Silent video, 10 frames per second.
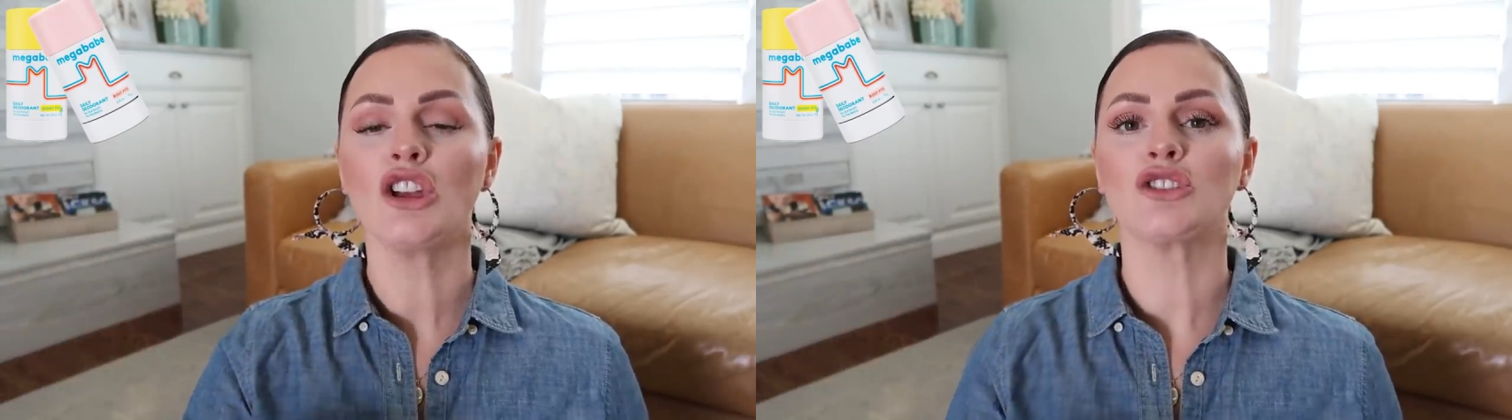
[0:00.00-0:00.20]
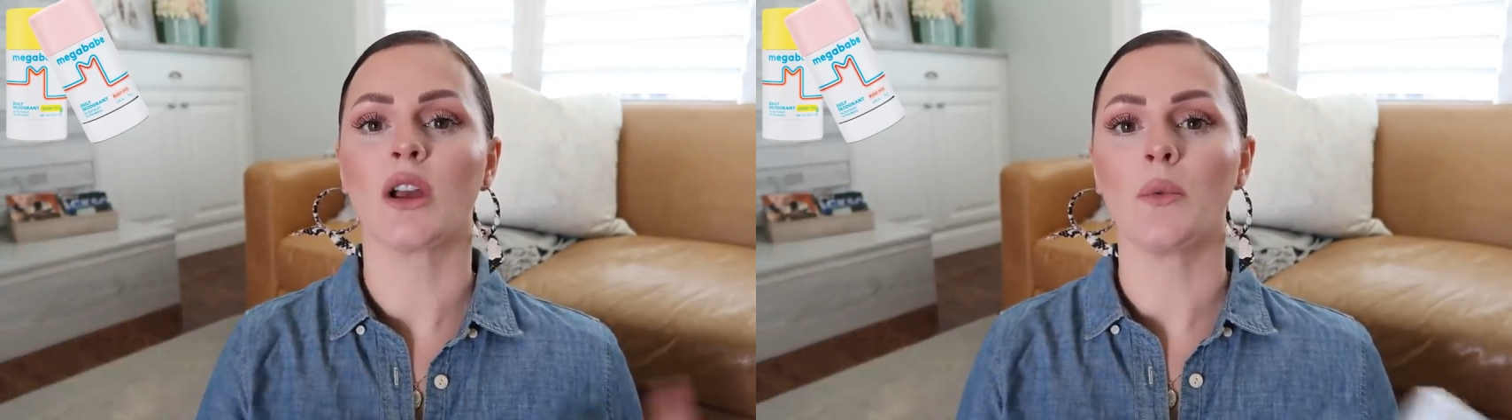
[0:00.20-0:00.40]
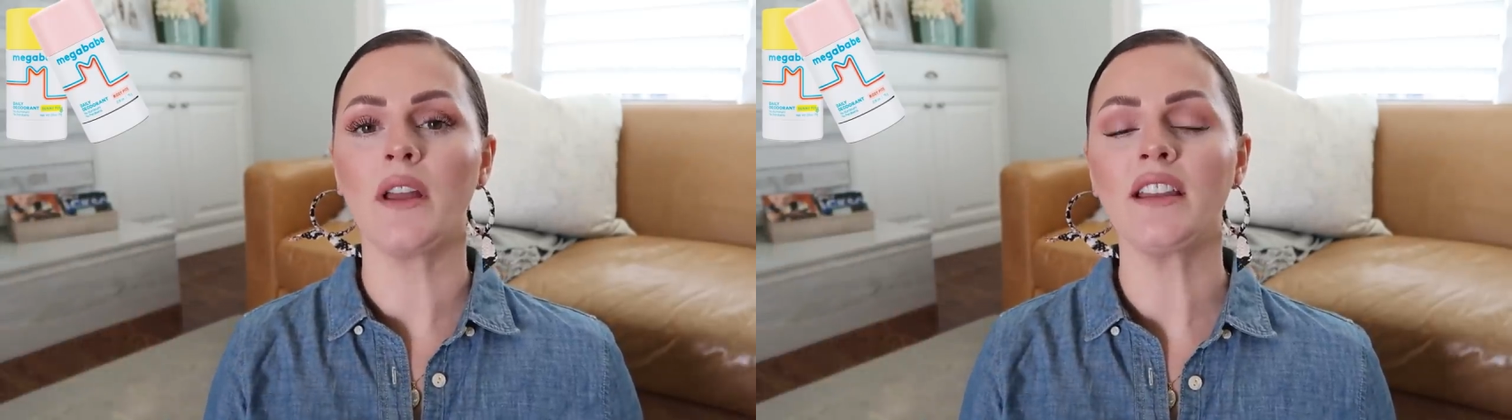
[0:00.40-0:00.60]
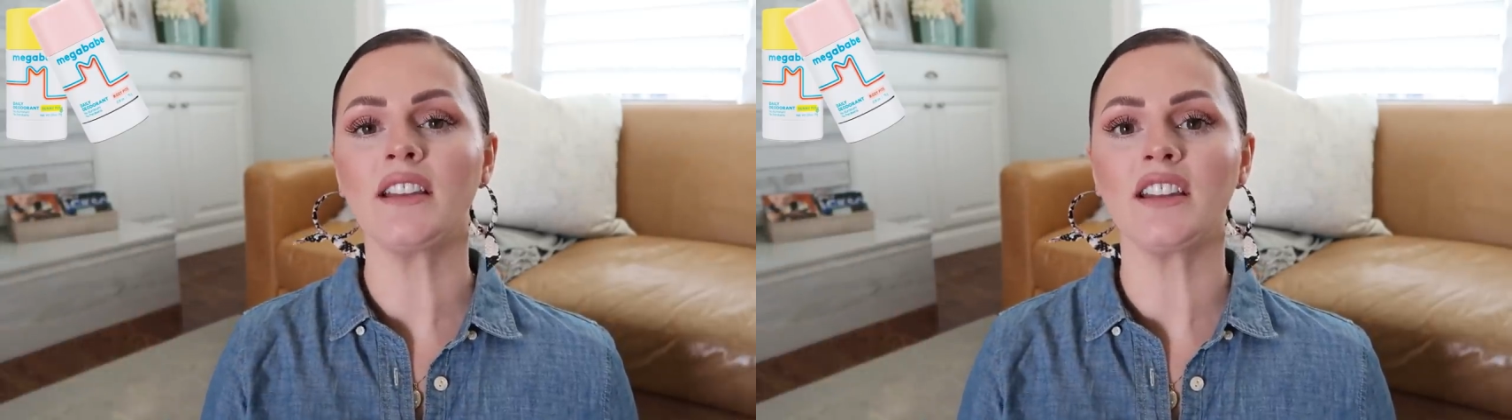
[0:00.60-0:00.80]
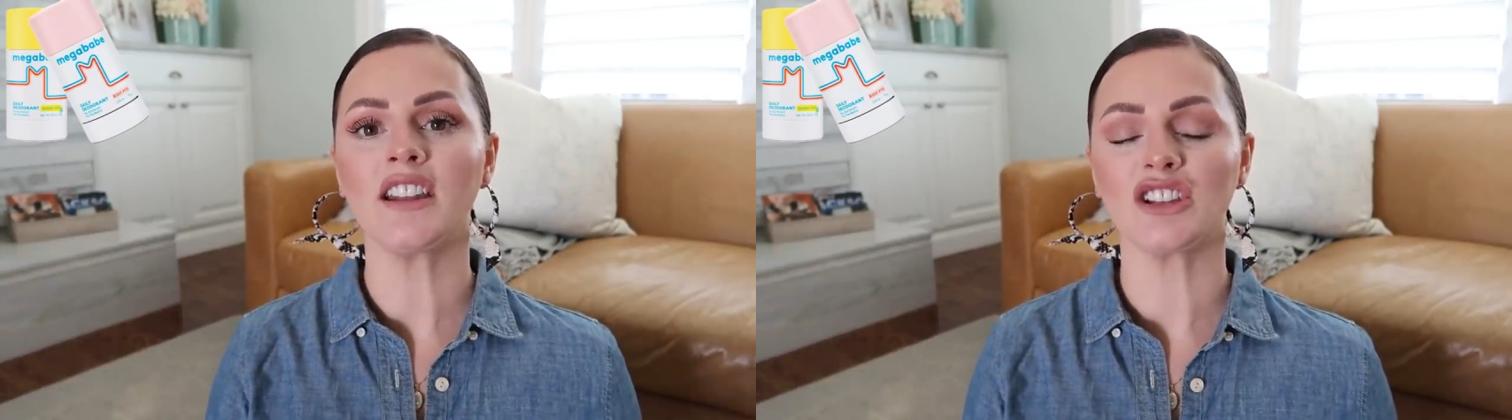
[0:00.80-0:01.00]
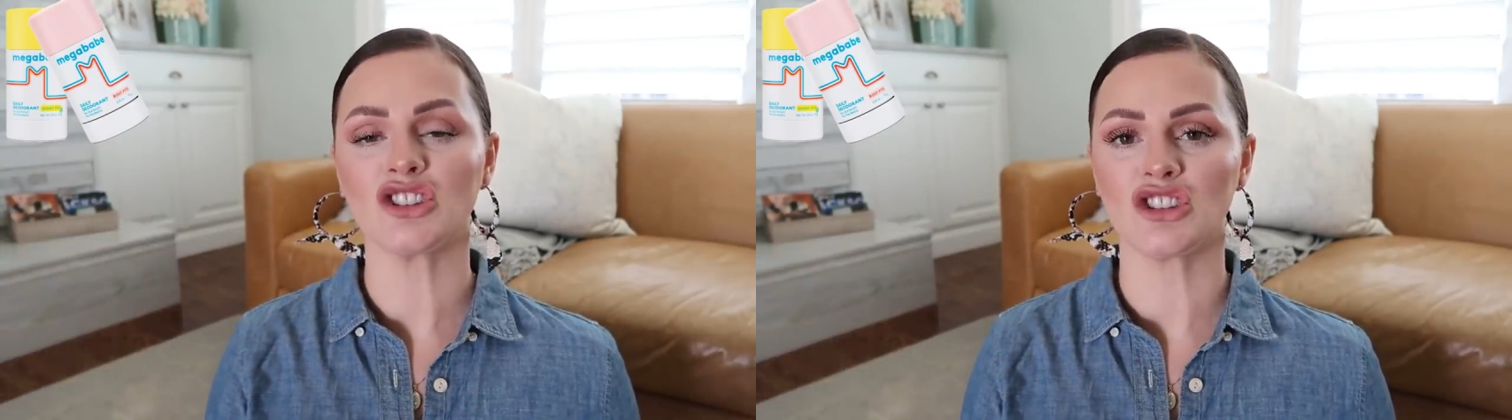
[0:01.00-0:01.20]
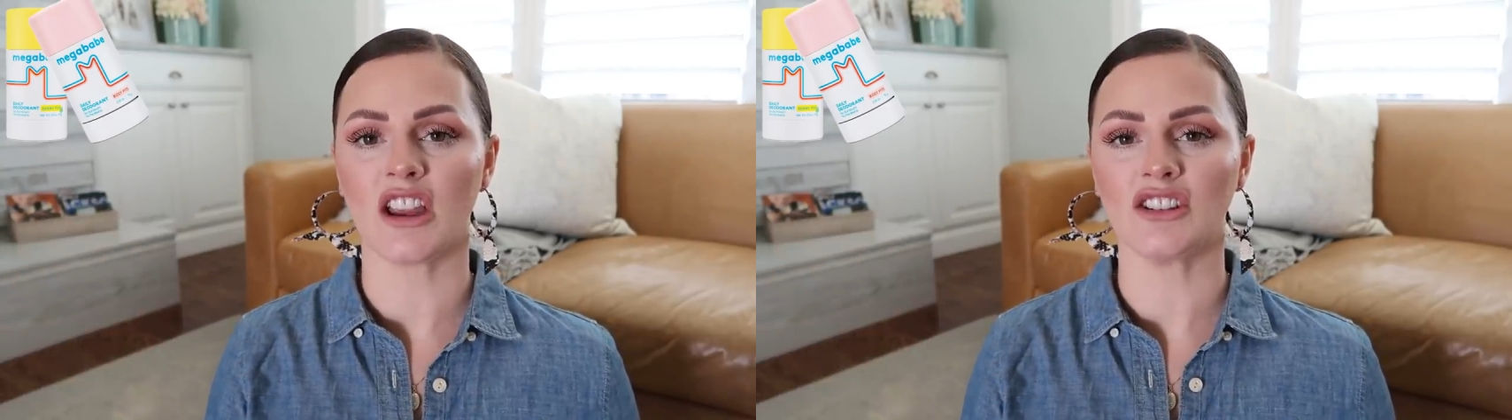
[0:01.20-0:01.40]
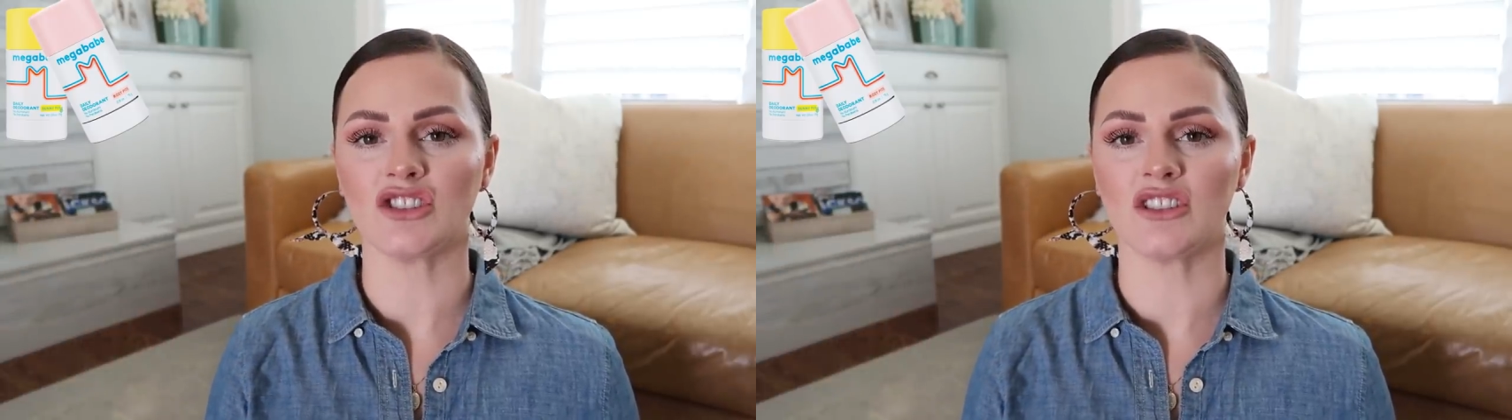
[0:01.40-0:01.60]
So I went in and
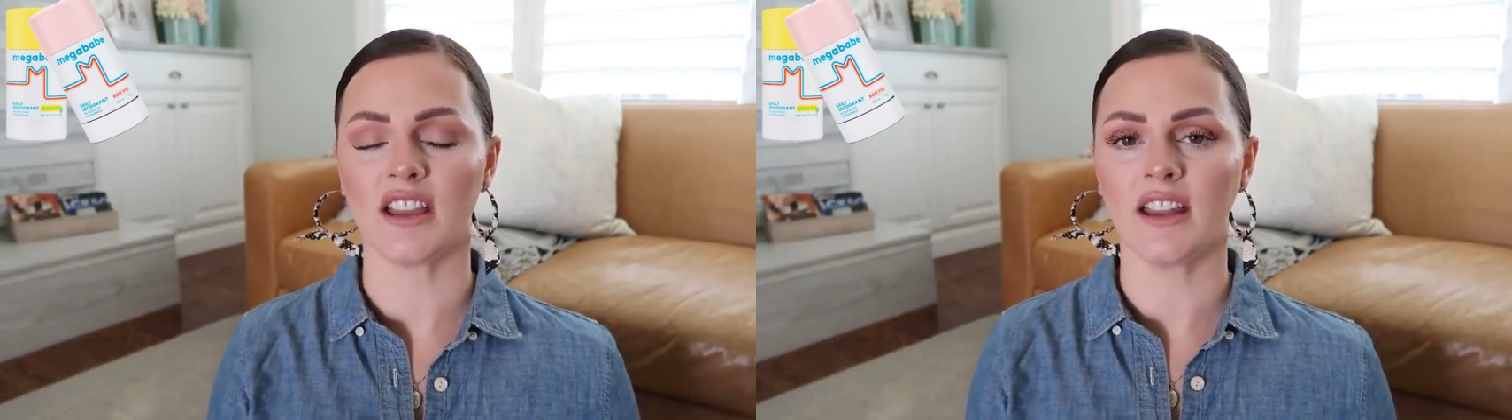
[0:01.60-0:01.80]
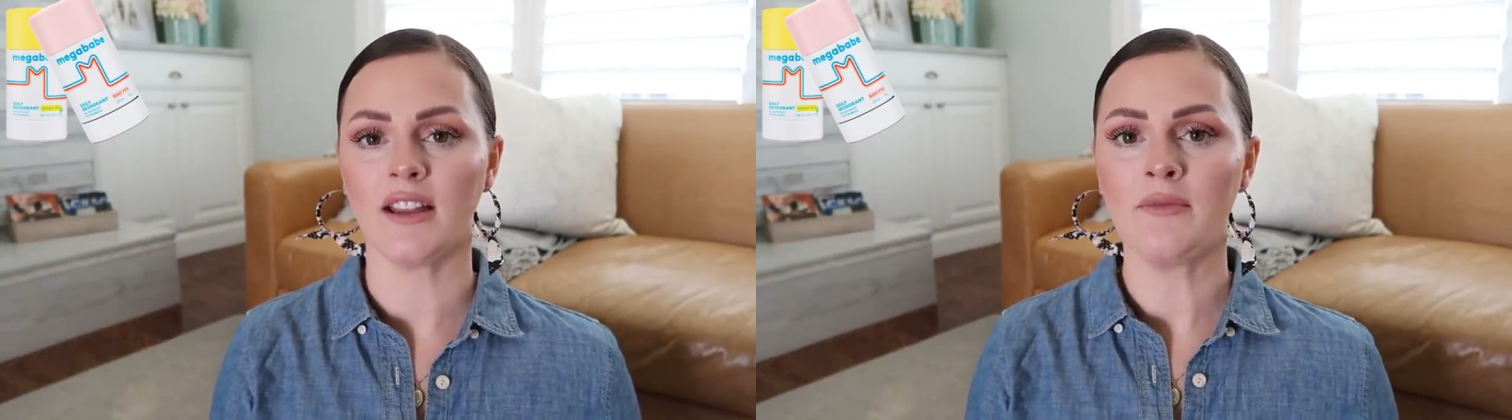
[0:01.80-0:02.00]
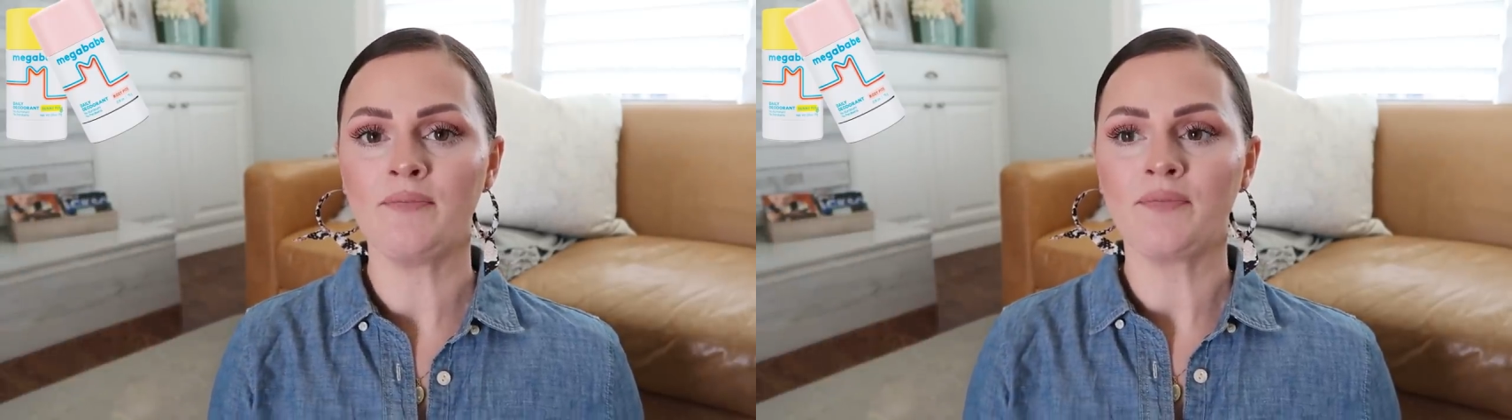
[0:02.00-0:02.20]
exchanged it